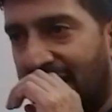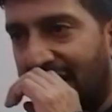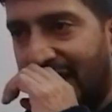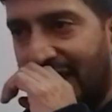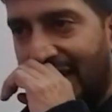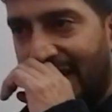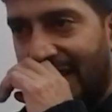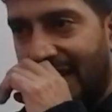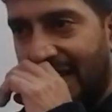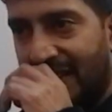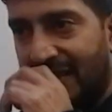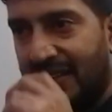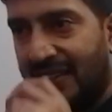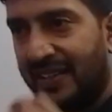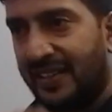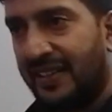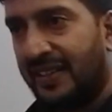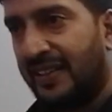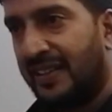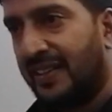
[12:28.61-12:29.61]
Yeah, uh, there was
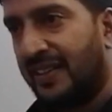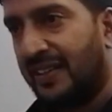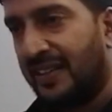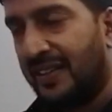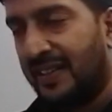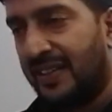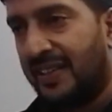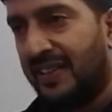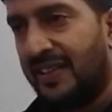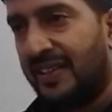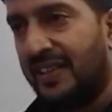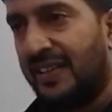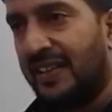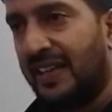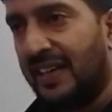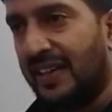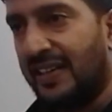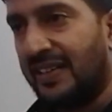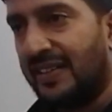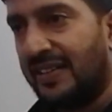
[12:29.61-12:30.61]
uh, the place there where
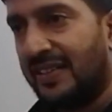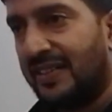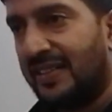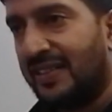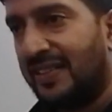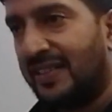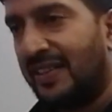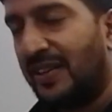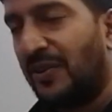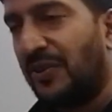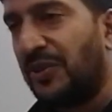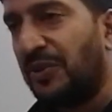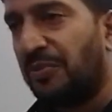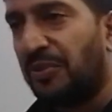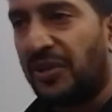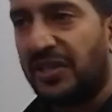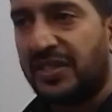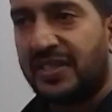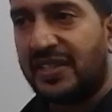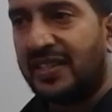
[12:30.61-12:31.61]
yeah. they have a whole lot of. Oh, you uh,
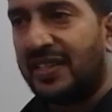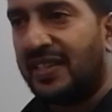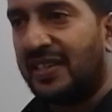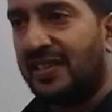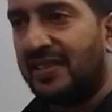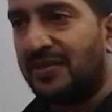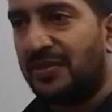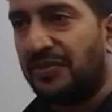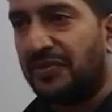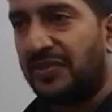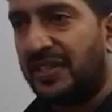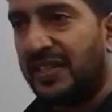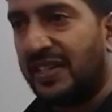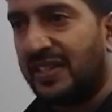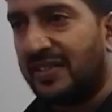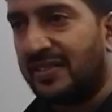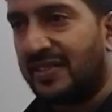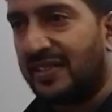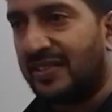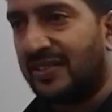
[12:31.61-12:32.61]
brought any
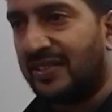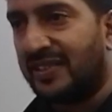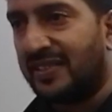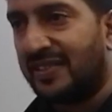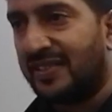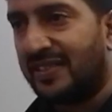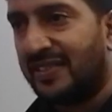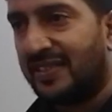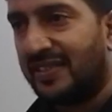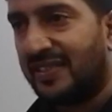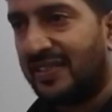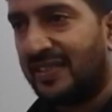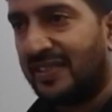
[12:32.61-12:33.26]
souvenirs and all?